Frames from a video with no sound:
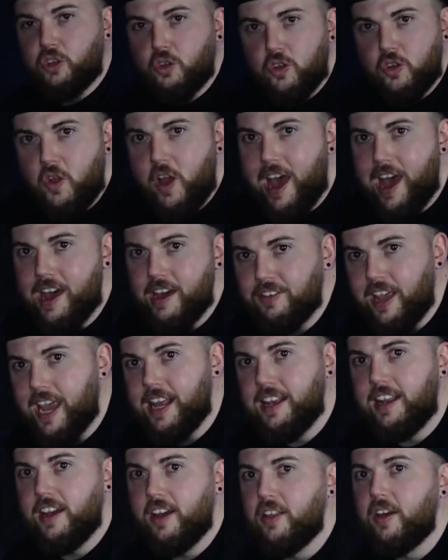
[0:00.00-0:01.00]
Do you have
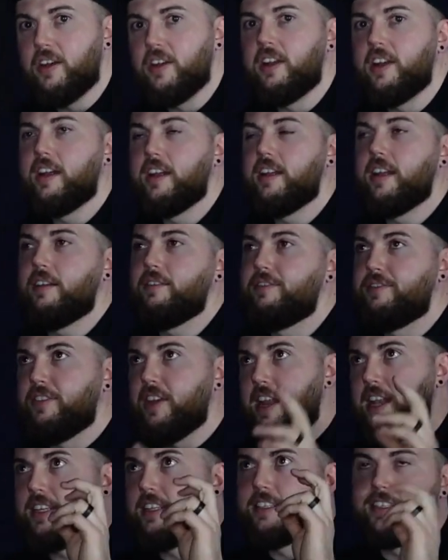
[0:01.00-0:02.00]
any other
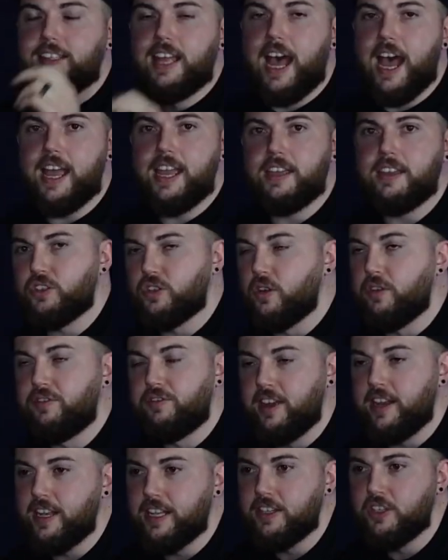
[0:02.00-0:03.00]
fitness diets or
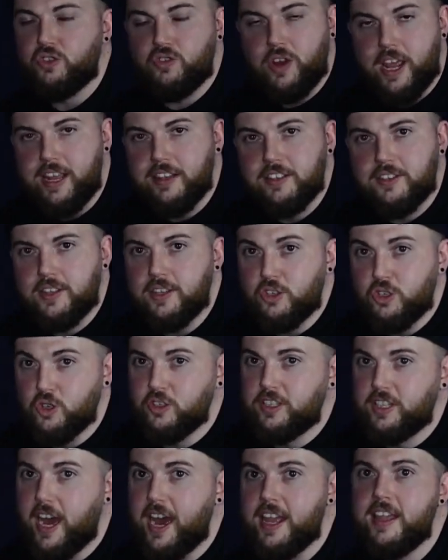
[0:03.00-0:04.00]
fitness trends that
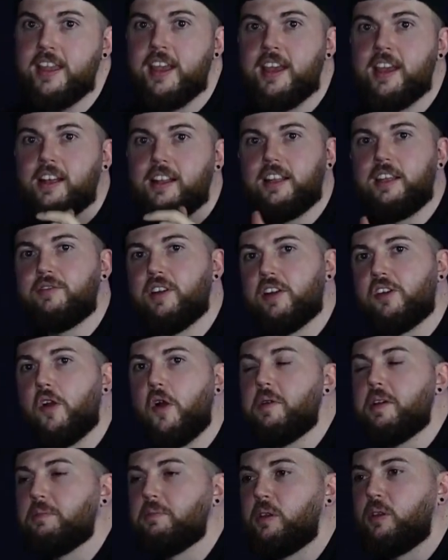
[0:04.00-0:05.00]
should die, leave a
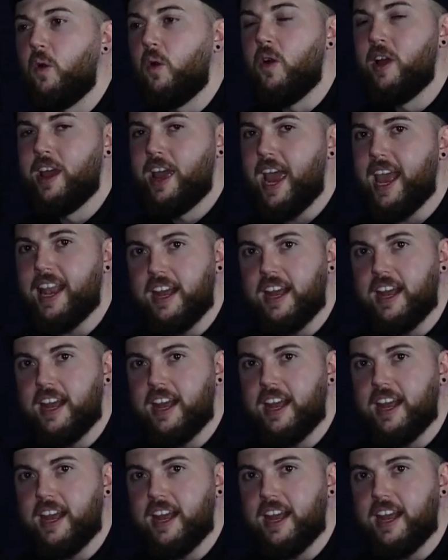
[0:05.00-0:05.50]
comment below.